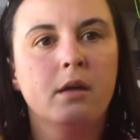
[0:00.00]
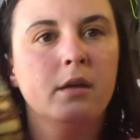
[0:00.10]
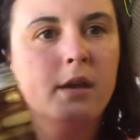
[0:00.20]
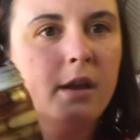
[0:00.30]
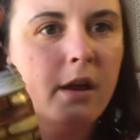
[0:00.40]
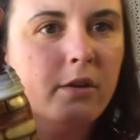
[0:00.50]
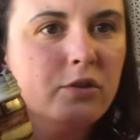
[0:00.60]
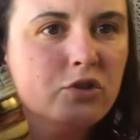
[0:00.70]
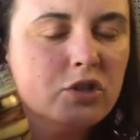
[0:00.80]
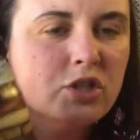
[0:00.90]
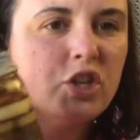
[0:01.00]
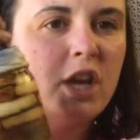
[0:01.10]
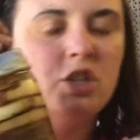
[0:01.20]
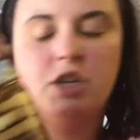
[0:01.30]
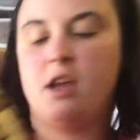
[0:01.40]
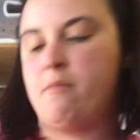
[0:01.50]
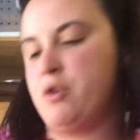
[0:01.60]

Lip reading: You know, you just change it up.